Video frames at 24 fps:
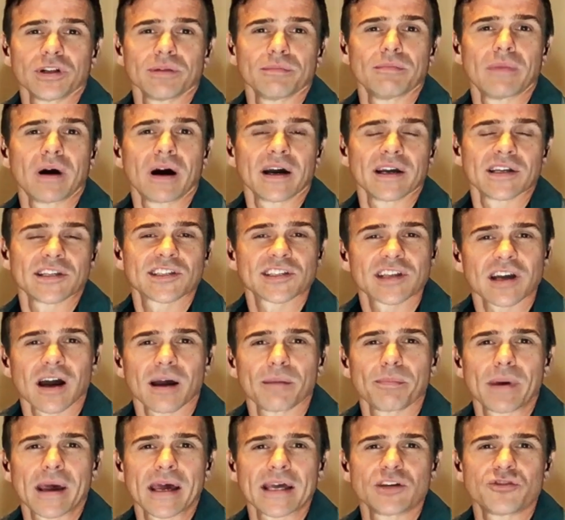My
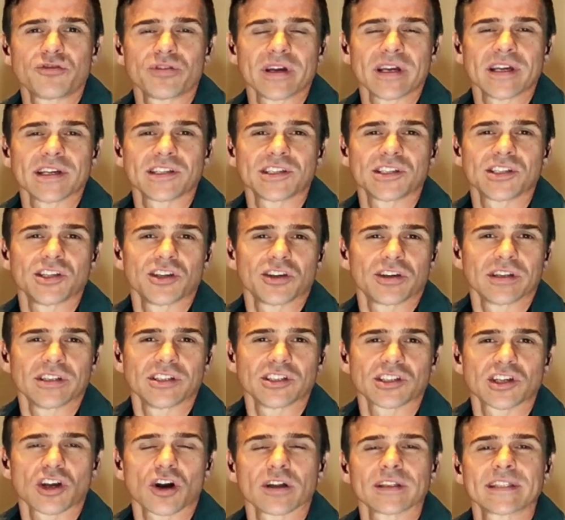Skype address, you can
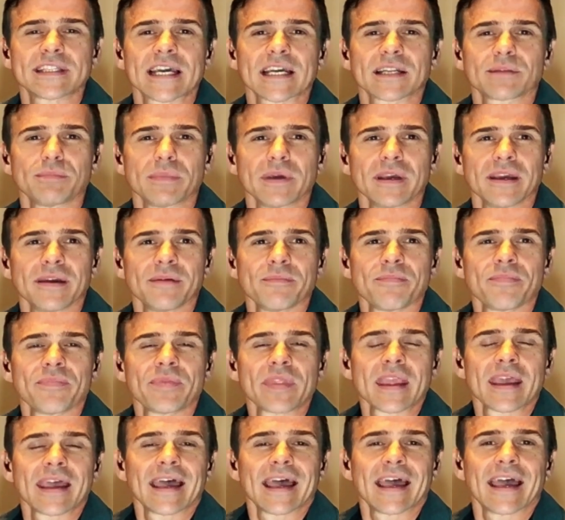just contact me
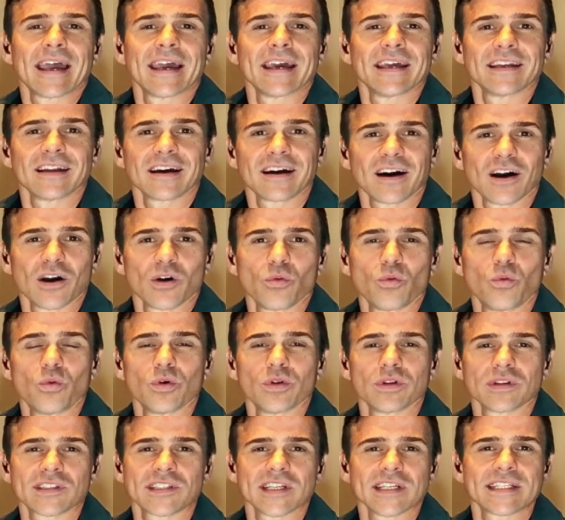and I
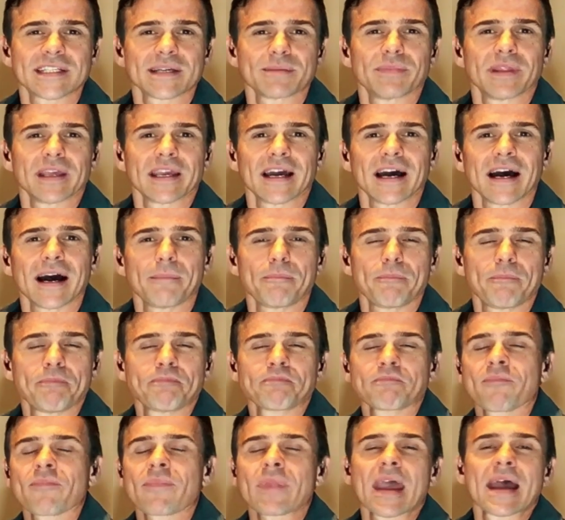will set something up
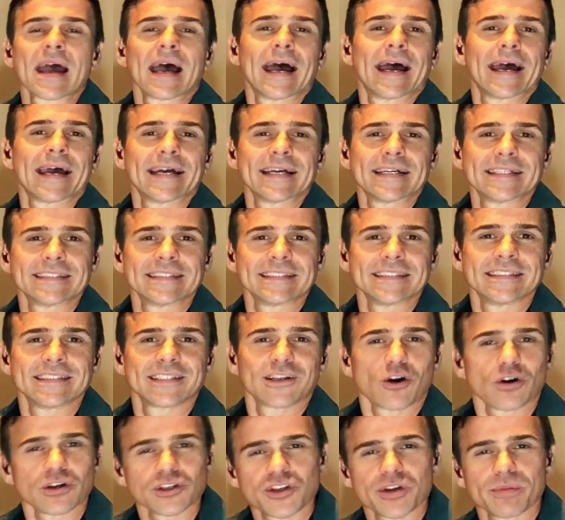and
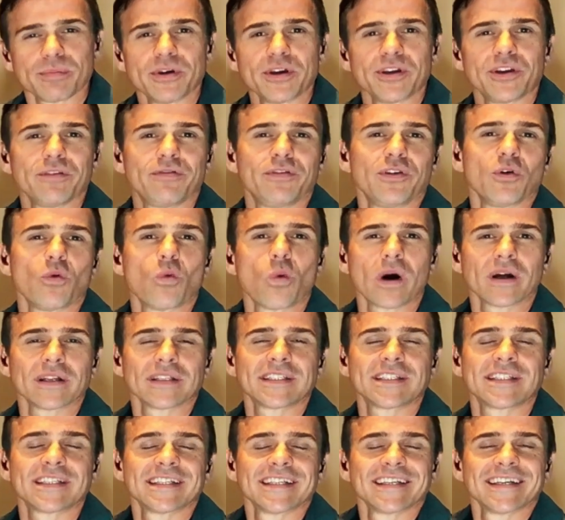contribute if you
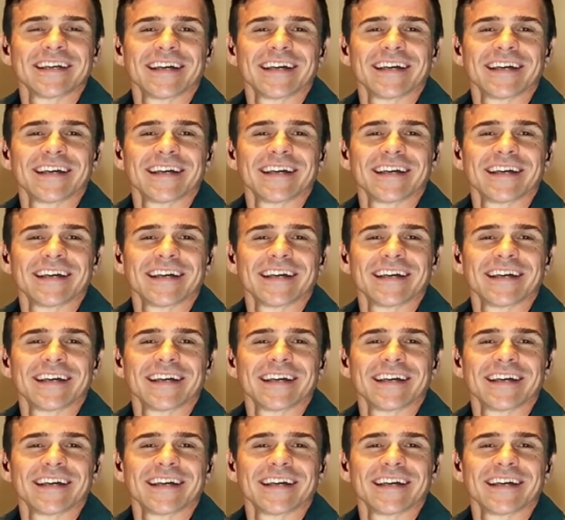want.